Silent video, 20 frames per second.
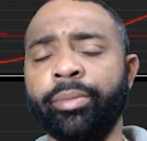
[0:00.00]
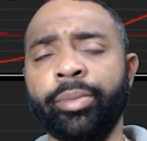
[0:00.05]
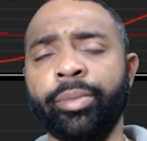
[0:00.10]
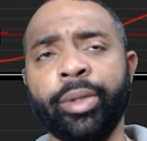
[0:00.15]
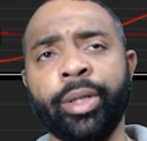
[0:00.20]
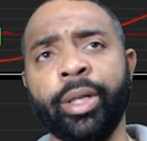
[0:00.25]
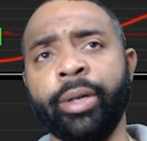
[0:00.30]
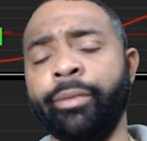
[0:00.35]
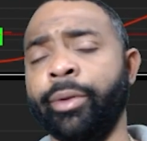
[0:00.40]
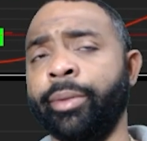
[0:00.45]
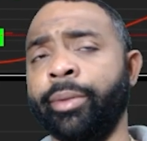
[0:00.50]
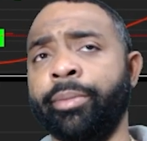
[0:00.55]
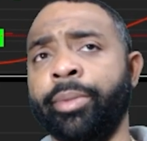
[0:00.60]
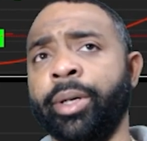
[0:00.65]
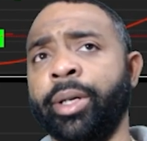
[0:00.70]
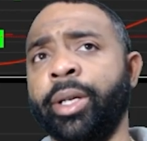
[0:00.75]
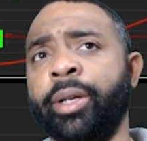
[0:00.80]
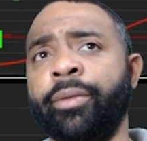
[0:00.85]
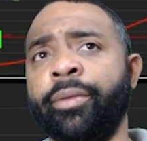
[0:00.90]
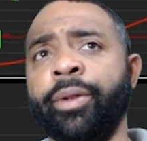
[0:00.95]

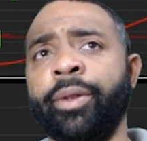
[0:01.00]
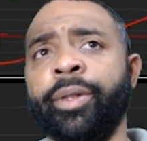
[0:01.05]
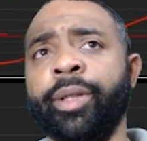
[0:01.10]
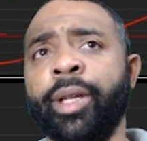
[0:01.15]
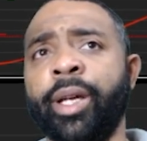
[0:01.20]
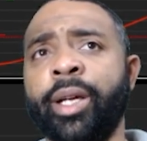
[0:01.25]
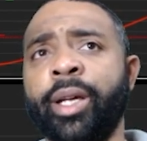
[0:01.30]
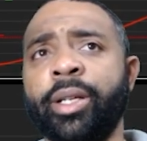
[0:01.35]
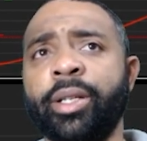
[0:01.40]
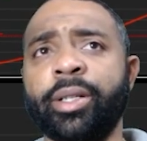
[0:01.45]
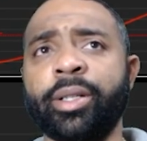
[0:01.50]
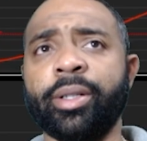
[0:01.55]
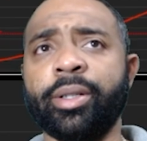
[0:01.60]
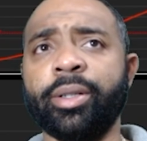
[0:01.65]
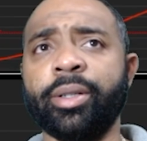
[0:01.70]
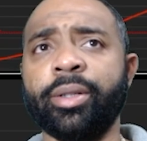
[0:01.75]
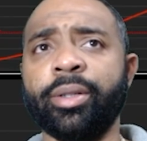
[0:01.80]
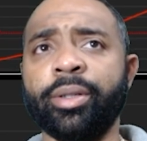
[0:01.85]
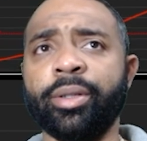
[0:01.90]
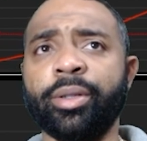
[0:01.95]
Even that
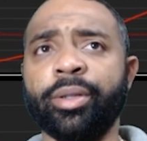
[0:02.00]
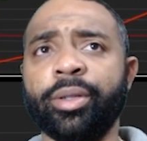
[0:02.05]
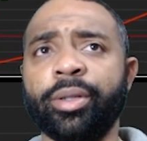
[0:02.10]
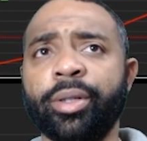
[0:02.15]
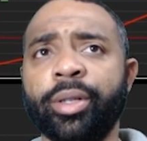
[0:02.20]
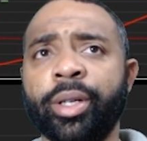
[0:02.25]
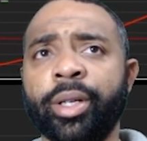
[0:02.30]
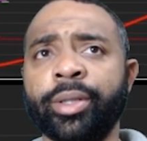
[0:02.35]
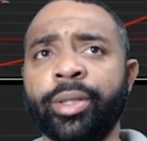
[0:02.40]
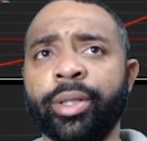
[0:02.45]
is